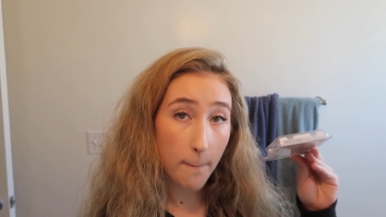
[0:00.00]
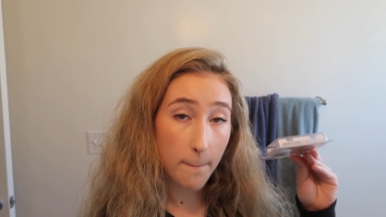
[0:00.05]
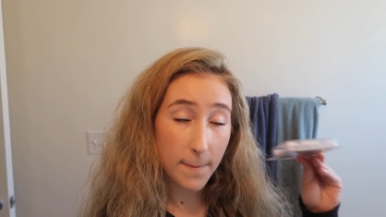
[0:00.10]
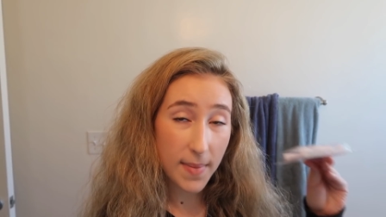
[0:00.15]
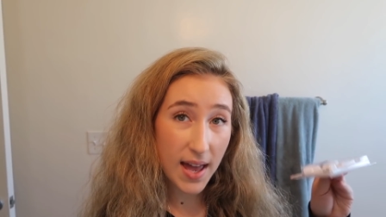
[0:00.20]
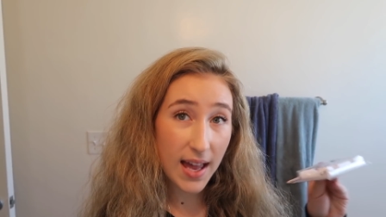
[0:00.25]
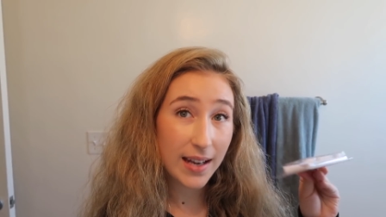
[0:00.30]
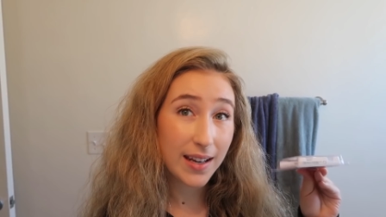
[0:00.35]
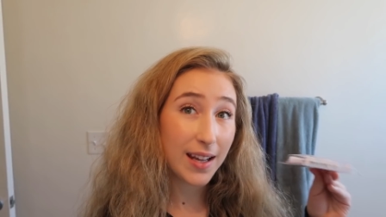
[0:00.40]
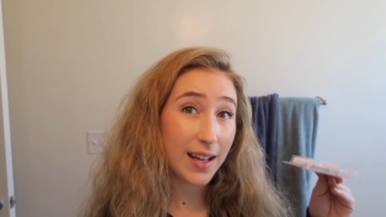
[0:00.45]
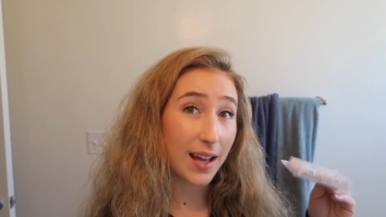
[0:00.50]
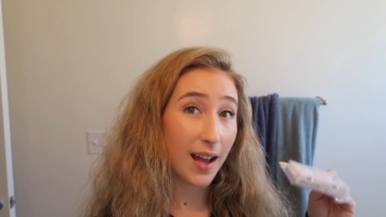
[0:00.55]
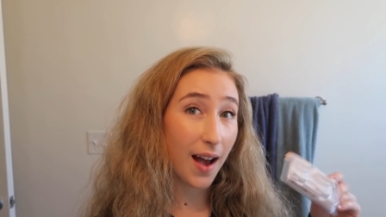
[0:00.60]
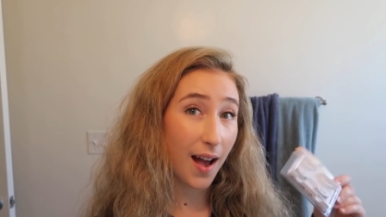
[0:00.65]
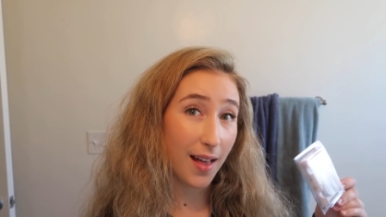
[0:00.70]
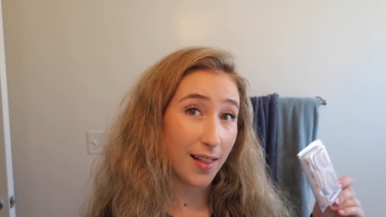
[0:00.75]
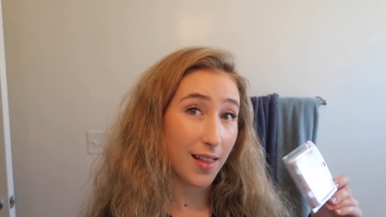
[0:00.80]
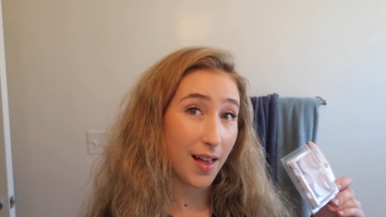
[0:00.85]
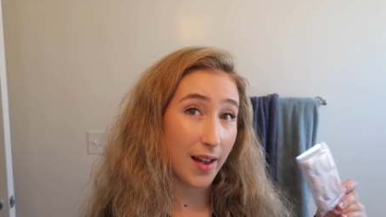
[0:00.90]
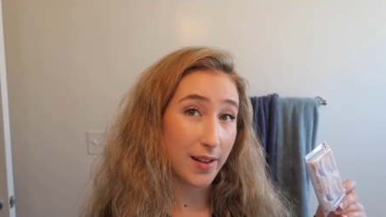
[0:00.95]
many
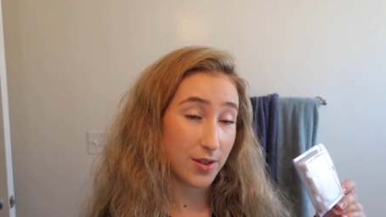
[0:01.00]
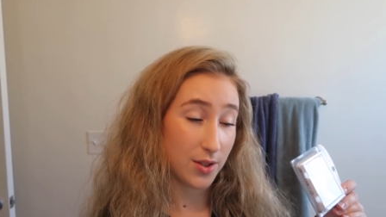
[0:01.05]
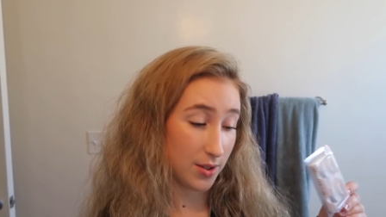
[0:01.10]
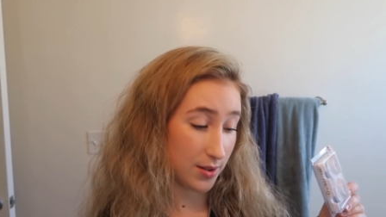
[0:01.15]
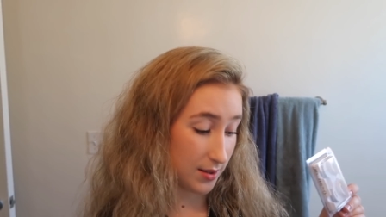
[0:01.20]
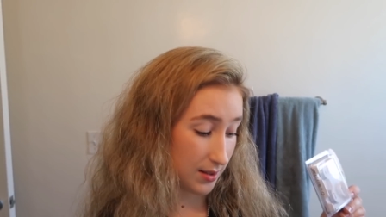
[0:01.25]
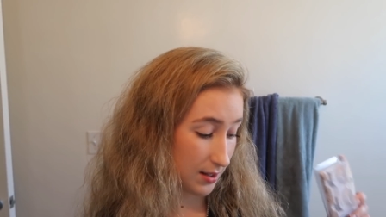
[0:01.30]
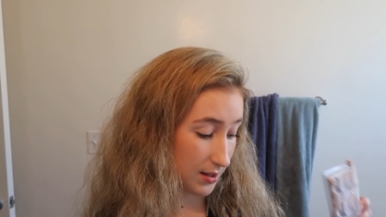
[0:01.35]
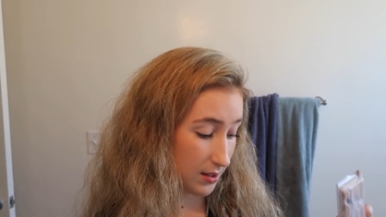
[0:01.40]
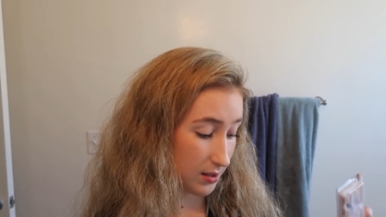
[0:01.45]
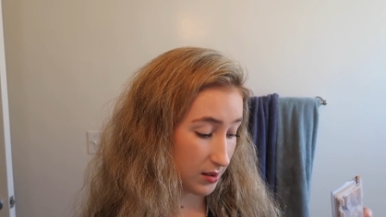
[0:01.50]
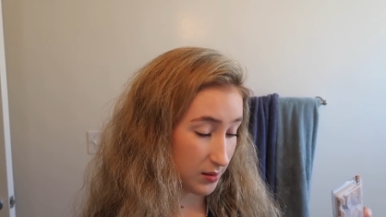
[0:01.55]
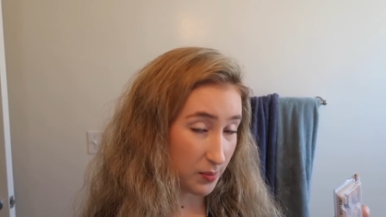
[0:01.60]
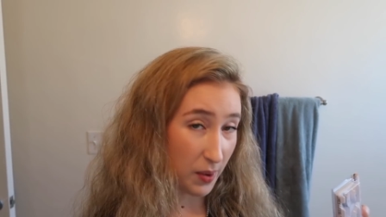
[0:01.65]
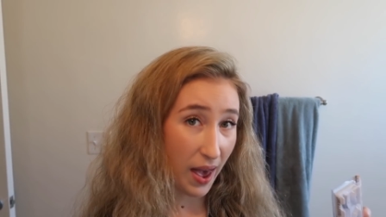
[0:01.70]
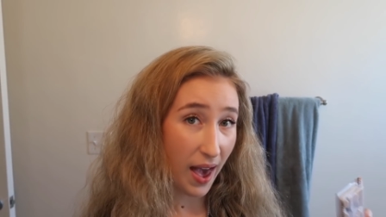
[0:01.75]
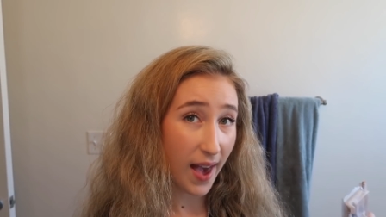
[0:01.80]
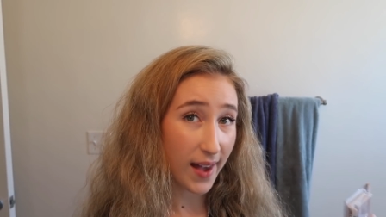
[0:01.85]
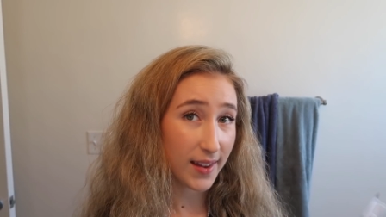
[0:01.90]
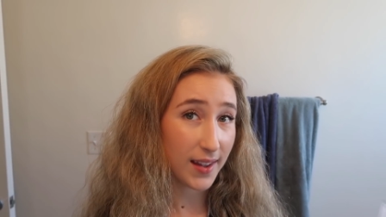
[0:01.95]
eyelashes in this
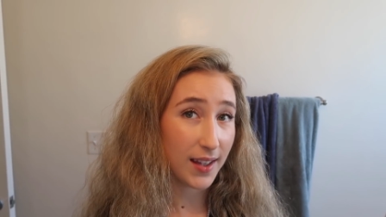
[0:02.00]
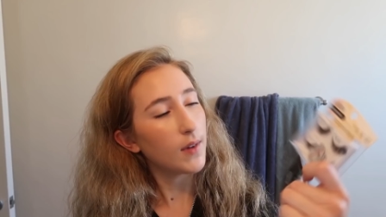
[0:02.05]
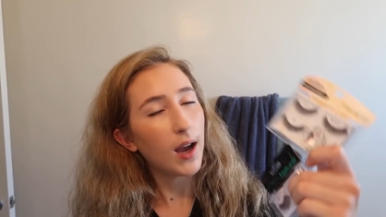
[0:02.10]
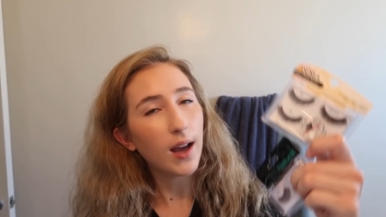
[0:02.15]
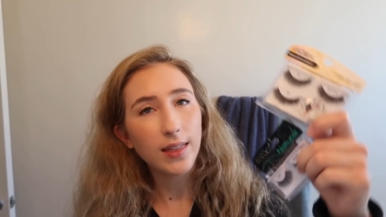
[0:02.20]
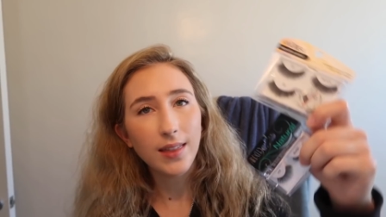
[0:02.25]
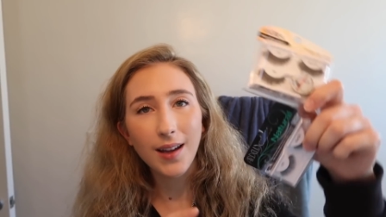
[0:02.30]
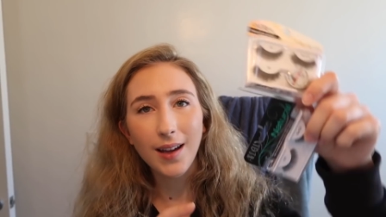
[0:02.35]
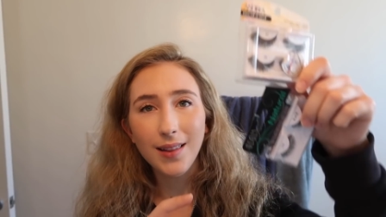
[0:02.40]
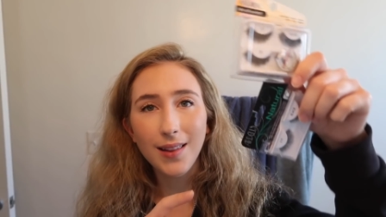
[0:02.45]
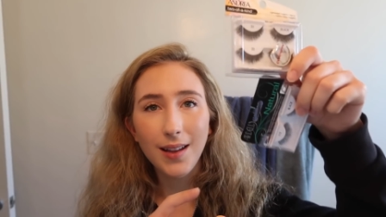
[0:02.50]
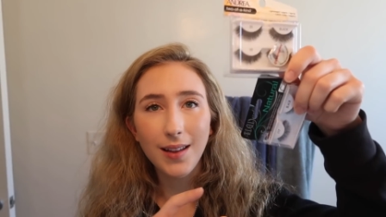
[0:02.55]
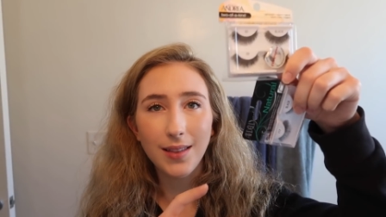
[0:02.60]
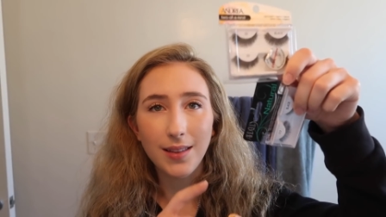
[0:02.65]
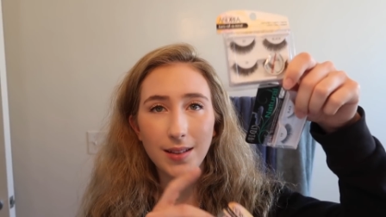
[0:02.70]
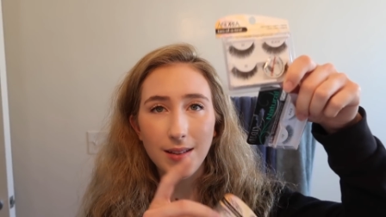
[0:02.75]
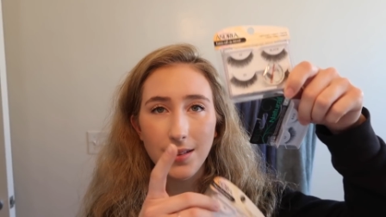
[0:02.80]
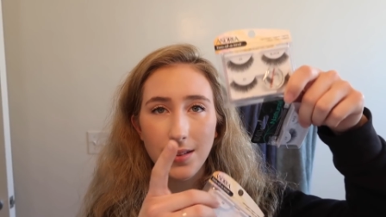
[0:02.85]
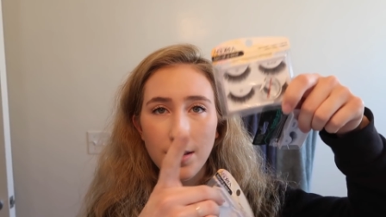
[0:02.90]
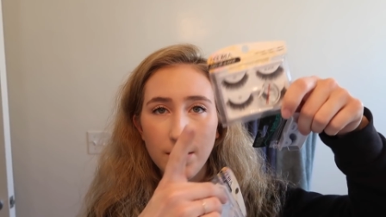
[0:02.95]
bag. I think I like
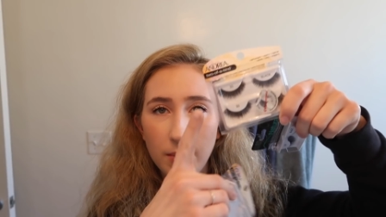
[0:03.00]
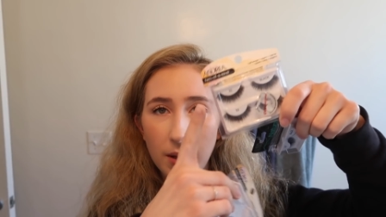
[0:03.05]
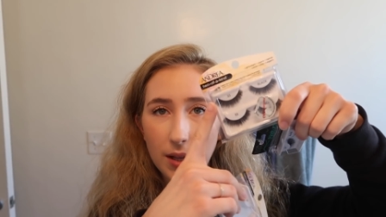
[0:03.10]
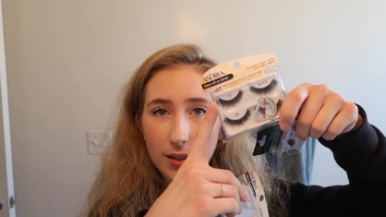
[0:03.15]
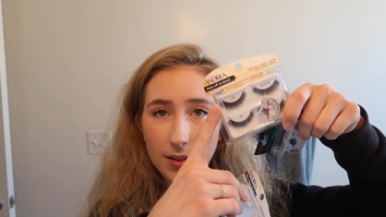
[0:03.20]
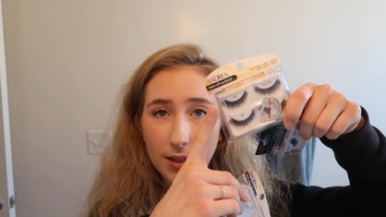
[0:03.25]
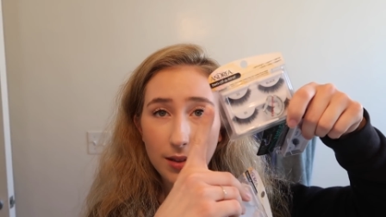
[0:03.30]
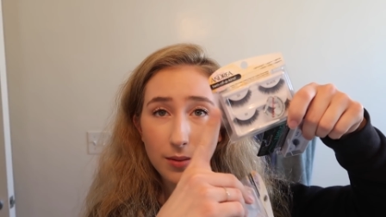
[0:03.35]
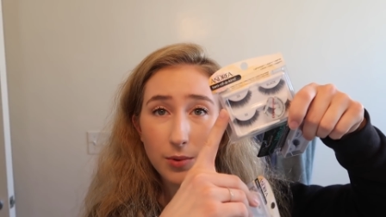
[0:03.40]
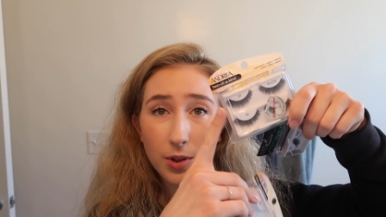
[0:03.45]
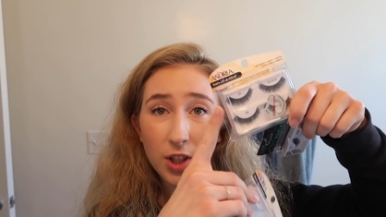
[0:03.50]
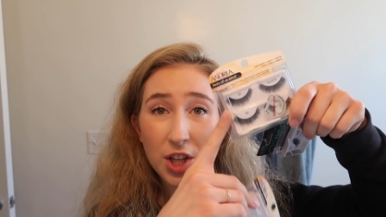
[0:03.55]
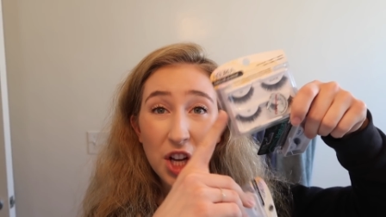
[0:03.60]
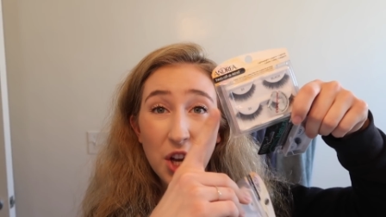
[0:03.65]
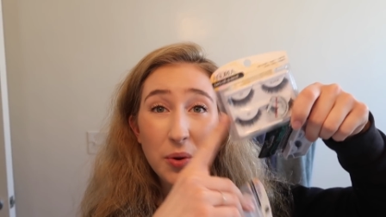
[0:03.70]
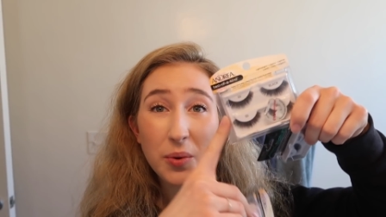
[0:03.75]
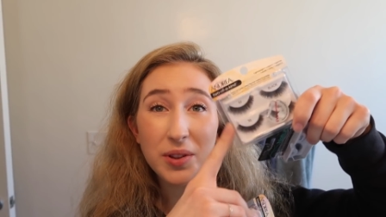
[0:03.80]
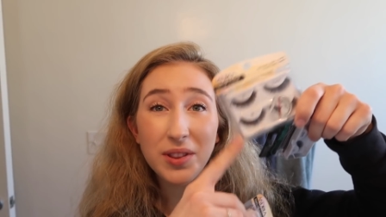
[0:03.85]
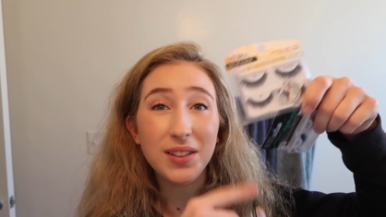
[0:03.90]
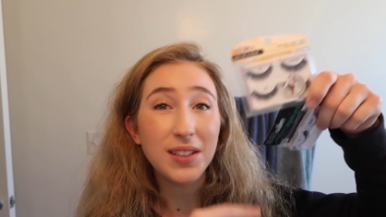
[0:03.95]
these the best. I think we're gonna
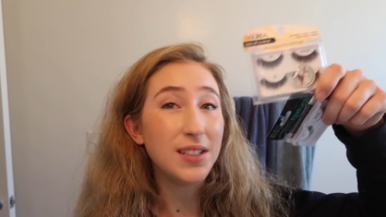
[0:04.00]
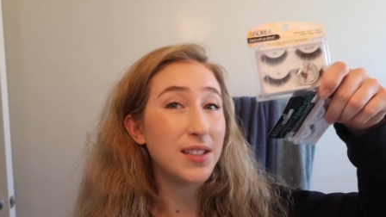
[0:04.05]
go with